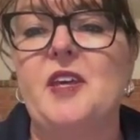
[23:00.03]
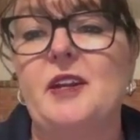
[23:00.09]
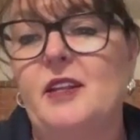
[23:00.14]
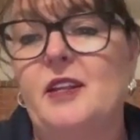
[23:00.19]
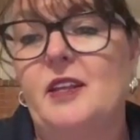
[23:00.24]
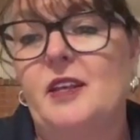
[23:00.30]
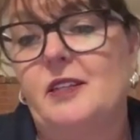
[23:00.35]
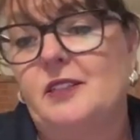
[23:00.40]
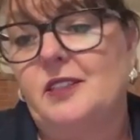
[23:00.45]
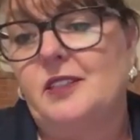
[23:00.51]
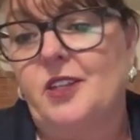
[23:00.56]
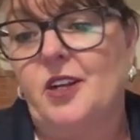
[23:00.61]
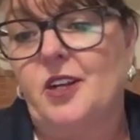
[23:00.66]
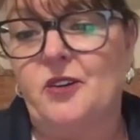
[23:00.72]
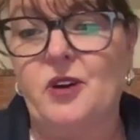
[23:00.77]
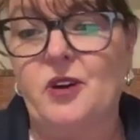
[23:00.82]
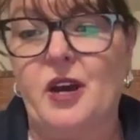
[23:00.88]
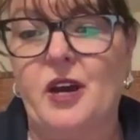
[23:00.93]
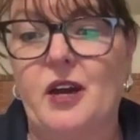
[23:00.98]
then,
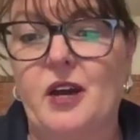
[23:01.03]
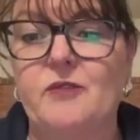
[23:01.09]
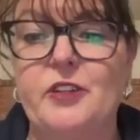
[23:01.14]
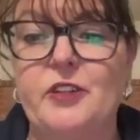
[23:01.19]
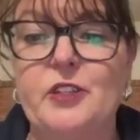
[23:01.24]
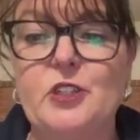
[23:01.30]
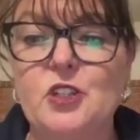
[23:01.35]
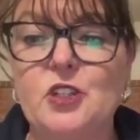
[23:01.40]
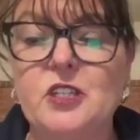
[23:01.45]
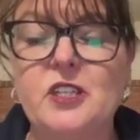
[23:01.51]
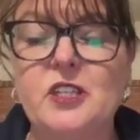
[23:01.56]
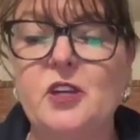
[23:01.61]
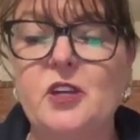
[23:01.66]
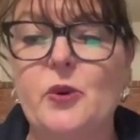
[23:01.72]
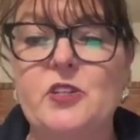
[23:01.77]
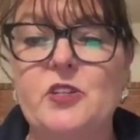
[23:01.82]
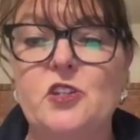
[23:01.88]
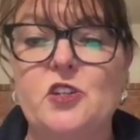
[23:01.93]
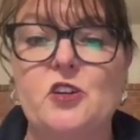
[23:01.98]
eventually the
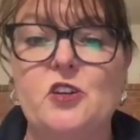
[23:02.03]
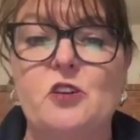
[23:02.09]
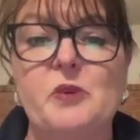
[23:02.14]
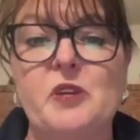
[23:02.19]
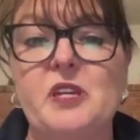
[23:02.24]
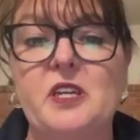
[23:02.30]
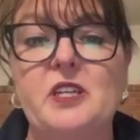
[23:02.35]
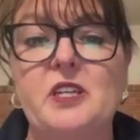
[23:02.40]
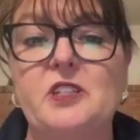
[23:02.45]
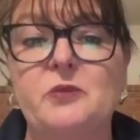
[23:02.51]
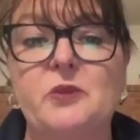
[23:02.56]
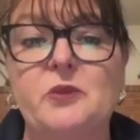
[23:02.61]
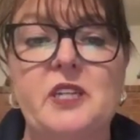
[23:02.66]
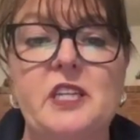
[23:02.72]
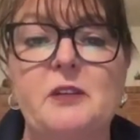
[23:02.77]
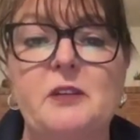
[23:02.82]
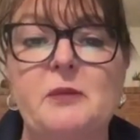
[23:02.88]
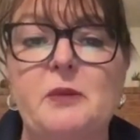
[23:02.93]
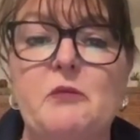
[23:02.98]
question will be, do we
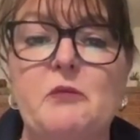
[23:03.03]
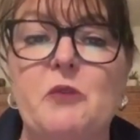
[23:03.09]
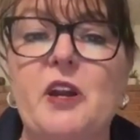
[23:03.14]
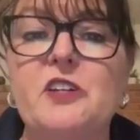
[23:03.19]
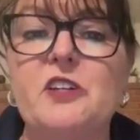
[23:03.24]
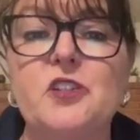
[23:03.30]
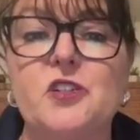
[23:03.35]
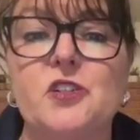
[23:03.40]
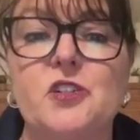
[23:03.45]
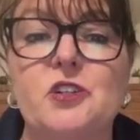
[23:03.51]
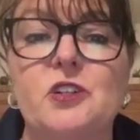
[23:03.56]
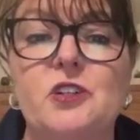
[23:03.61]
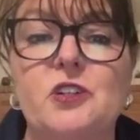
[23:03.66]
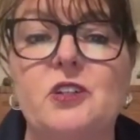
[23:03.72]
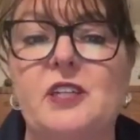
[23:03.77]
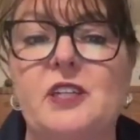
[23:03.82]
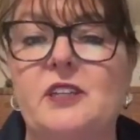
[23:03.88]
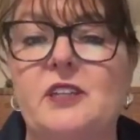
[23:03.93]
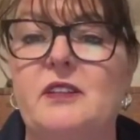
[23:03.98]
need to be
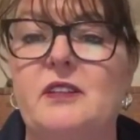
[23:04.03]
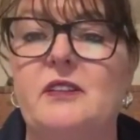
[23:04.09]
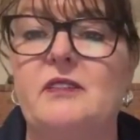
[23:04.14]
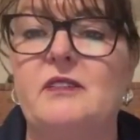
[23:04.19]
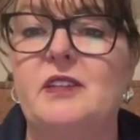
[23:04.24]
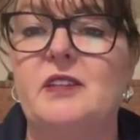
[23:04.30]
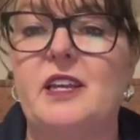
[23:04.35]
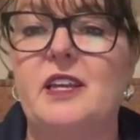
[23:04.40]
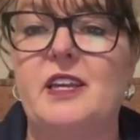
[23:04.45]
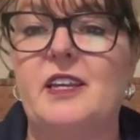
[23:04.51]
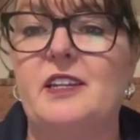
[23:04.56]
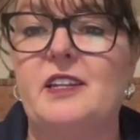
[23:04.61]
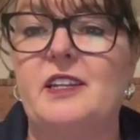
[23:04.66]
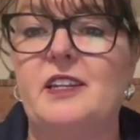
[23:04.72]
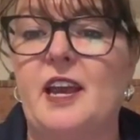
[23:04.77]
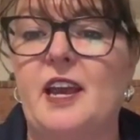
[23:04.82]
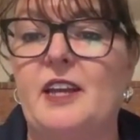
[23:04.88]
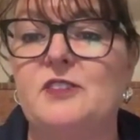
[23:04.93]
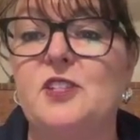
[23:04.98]
registered in
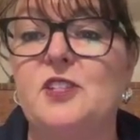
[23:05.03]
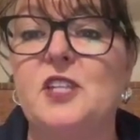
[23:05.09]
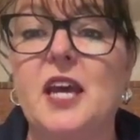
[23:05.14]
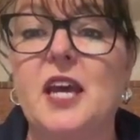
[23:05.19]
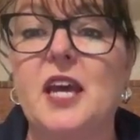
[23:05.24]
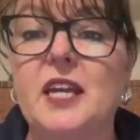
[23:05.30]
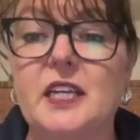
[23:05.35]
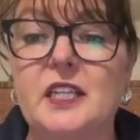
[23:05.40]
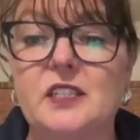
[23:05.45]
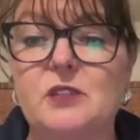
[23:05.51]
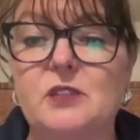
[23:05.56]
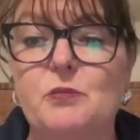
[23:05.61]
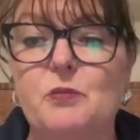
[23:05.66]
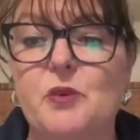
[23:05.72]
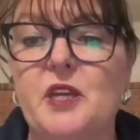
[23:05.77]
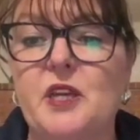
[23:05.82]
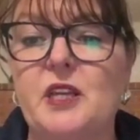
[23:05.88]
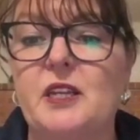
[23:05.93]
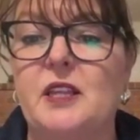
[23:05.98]
aesthetics,
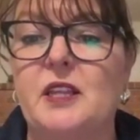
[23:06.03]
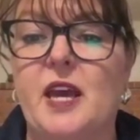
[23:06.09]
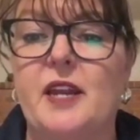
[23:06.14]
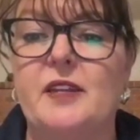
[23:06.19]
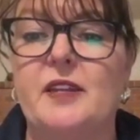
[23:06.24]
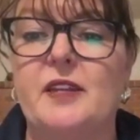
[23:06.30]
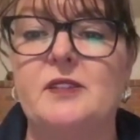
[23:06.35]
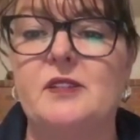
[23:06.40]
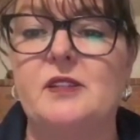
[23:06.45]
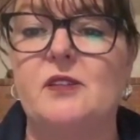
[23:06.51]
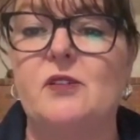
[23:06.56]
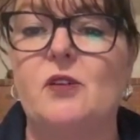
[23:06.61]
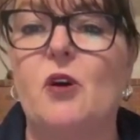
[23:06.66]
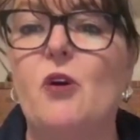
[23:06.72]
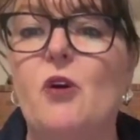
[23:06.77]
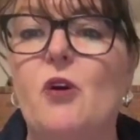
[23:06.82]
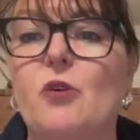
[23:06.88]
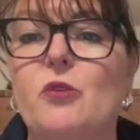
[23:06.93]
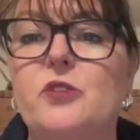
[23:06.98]
being that it's a
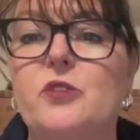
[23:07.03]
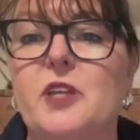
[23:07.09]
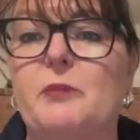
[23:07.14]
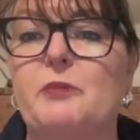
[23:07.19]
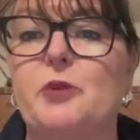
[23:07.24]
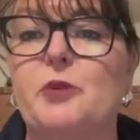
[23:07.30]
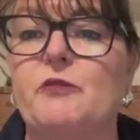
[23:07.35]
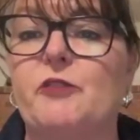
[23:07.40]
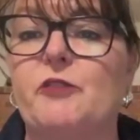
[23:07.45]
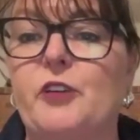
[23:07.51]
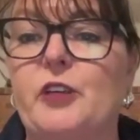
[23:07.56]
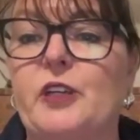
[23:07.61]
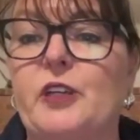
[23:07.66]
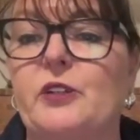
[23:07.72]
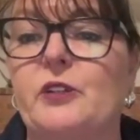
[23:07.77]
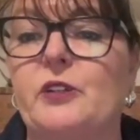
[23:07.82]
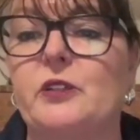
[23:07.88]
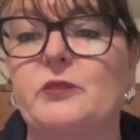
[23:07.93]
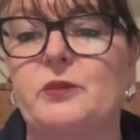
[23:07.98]
whole separate
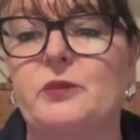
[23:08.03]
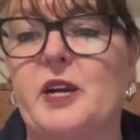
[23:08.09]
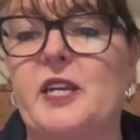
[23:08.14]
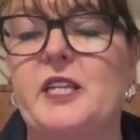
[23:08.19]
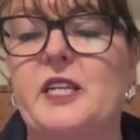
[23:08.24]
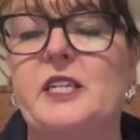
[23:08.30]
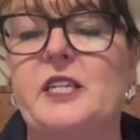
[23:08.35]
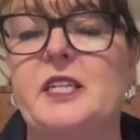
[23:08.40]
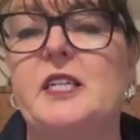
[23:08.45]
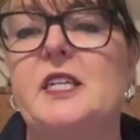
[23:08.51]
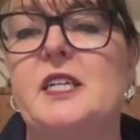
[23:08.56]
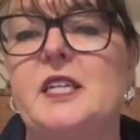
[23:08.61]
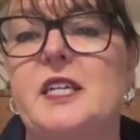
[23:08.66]
field, right?